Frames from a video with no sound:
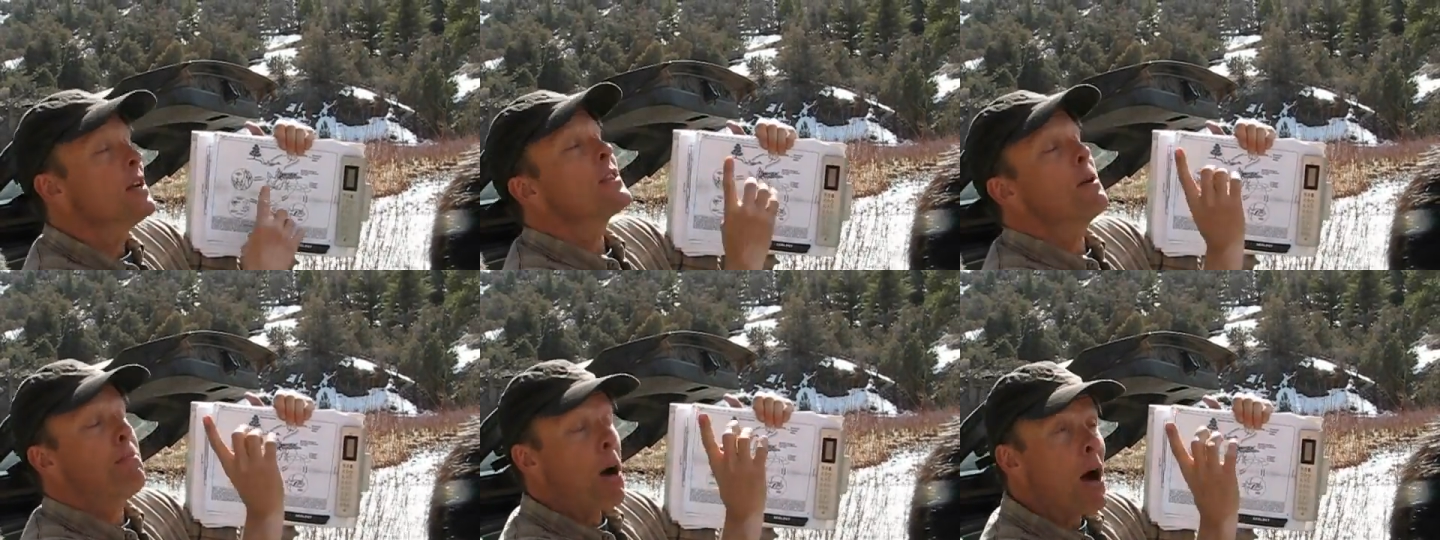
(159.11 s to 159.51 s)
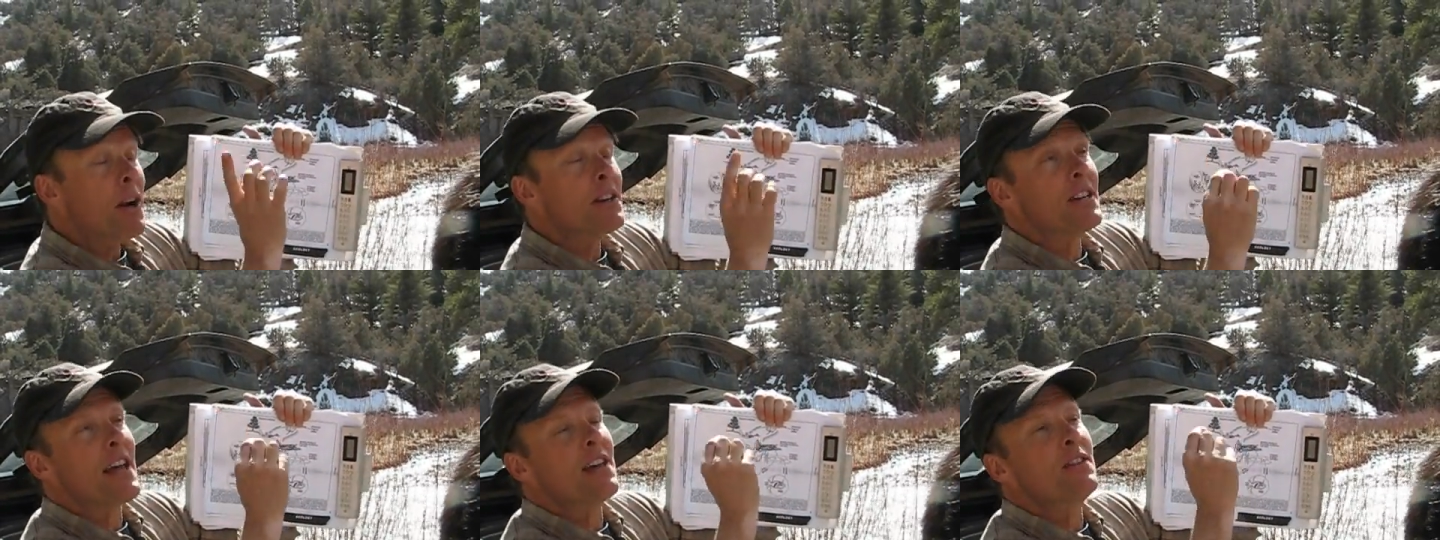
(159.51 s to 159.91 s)
The
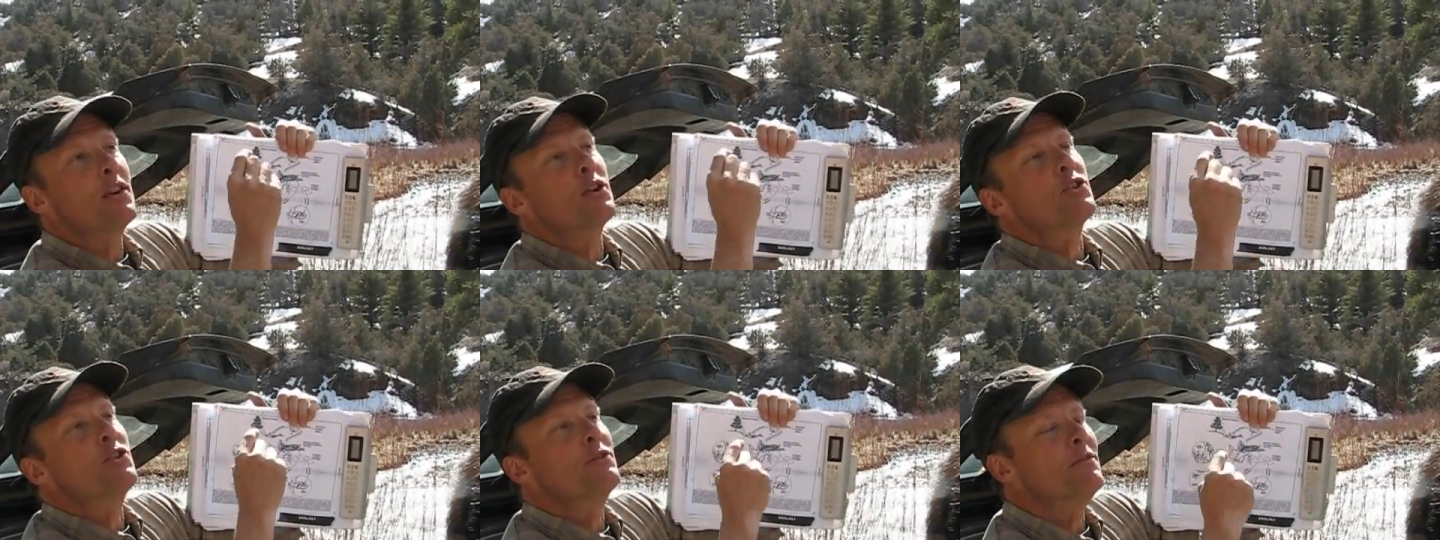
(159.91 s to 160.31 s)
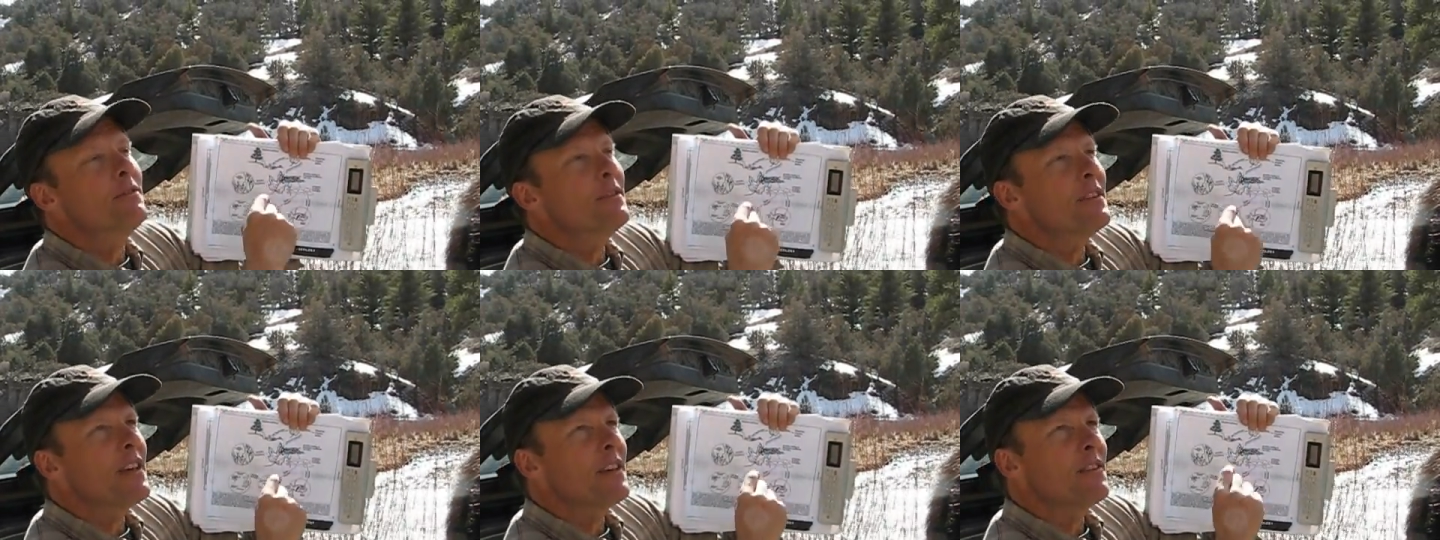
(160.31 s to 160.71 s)
bugs and
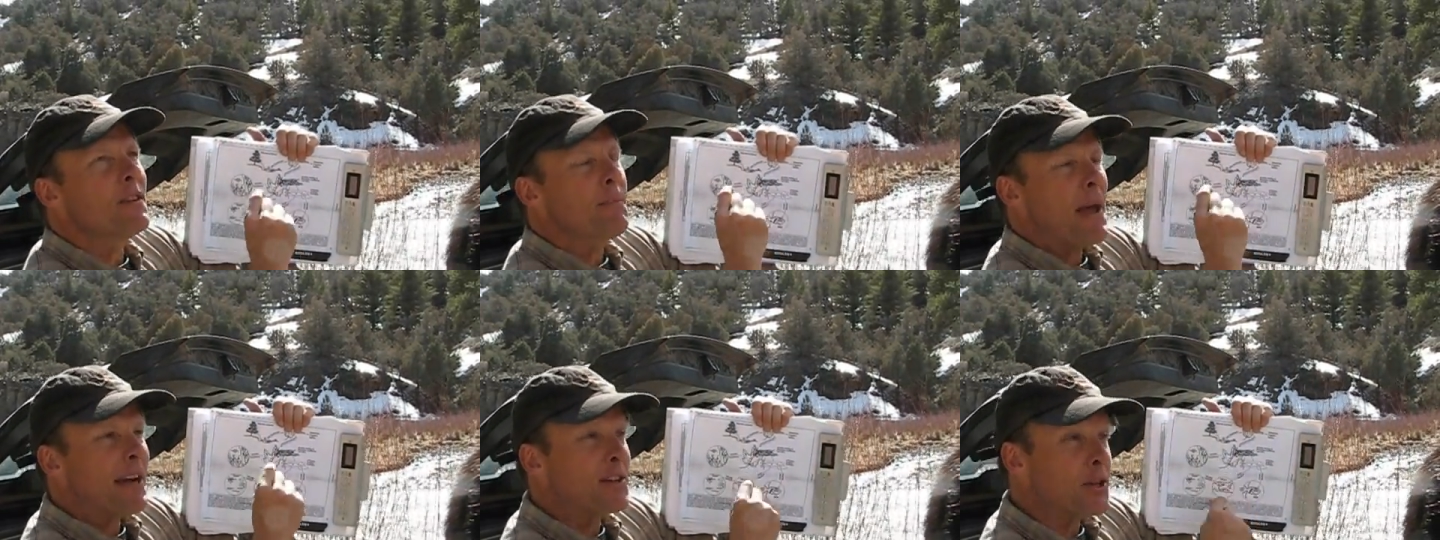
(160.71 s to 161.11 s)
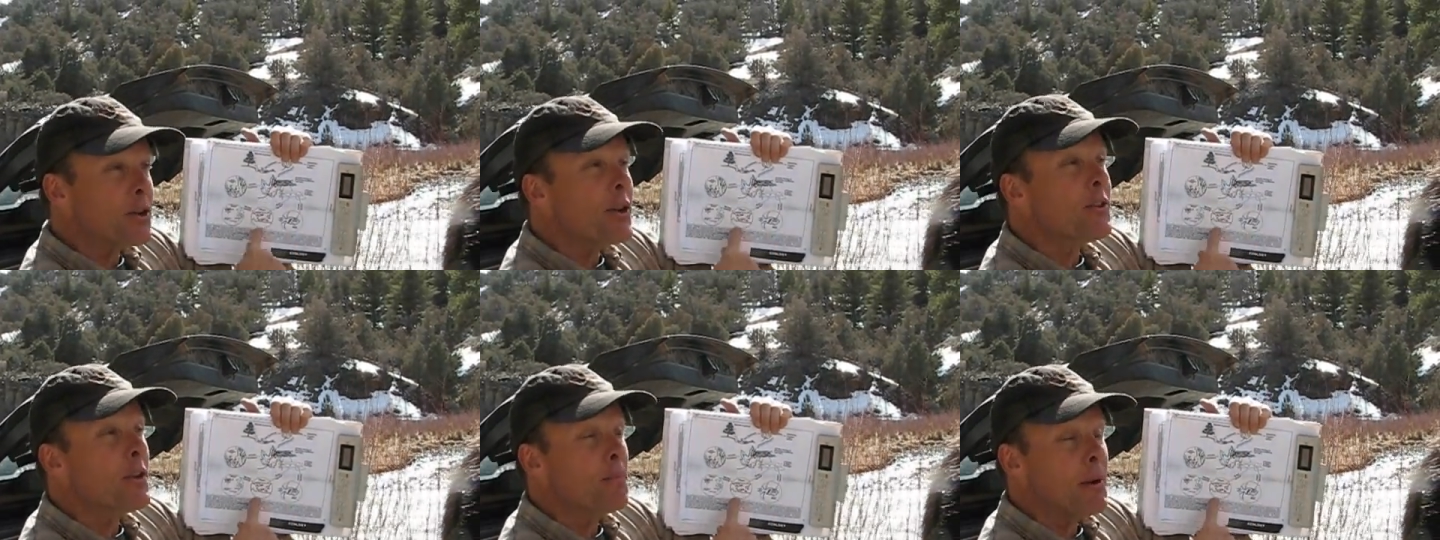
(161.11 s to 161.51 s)
the
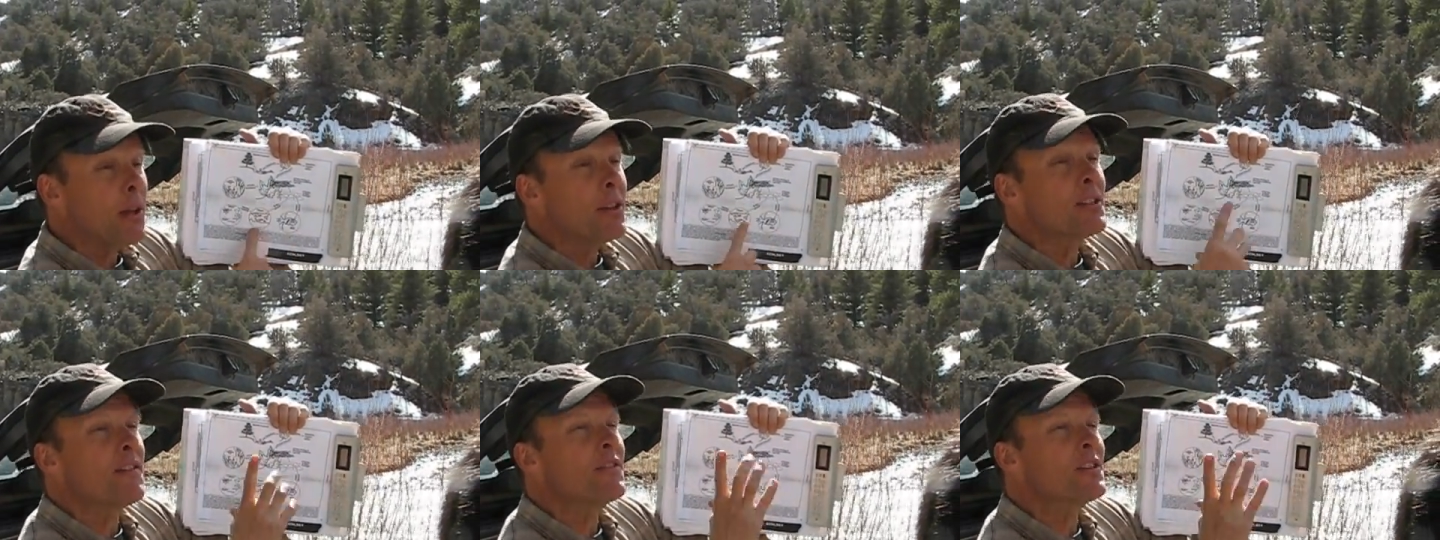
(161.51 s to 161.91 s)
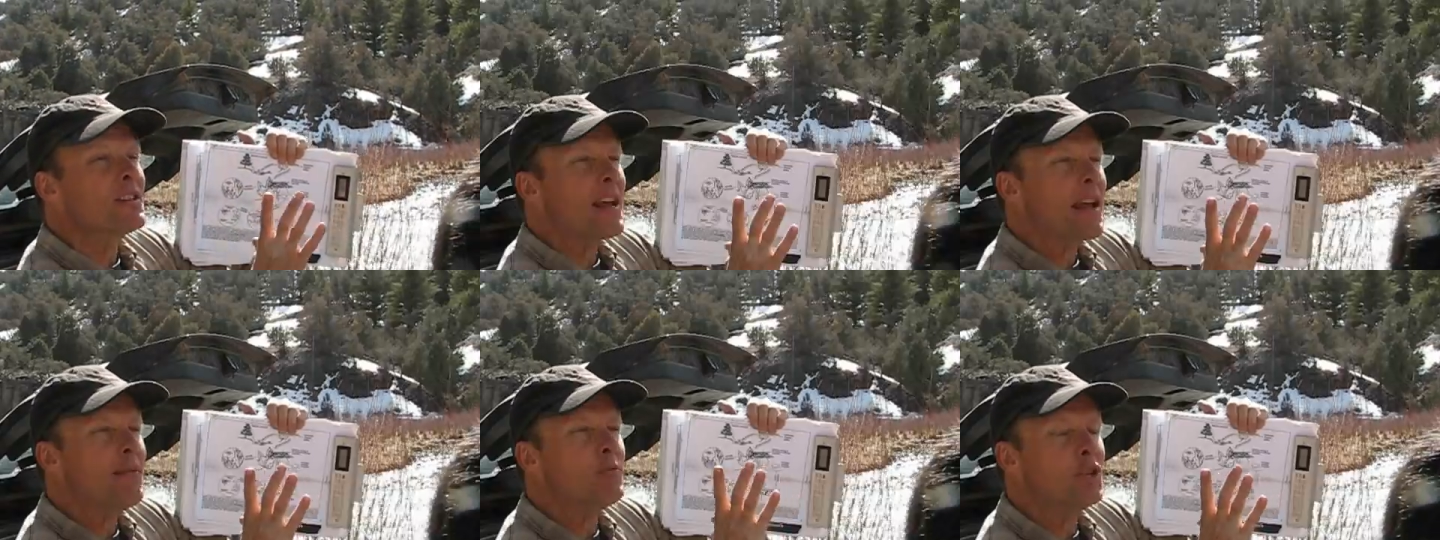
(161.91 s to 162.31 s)
bacteria in their bellies have the
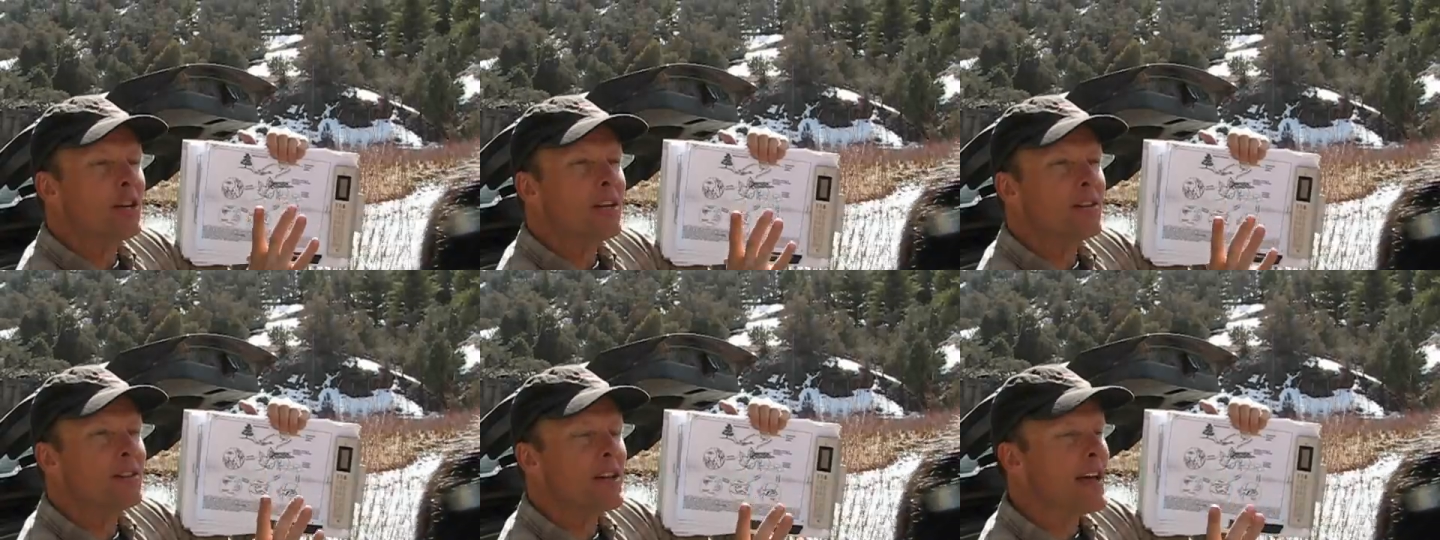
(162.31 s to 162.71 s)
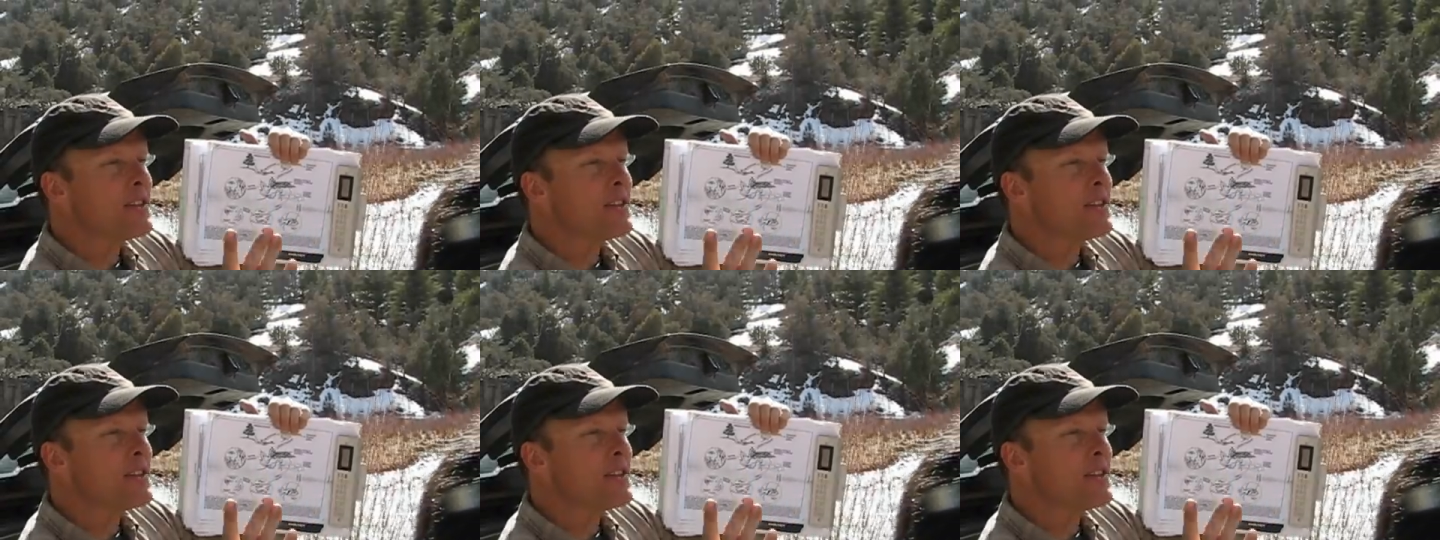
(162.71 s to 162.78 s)
same genes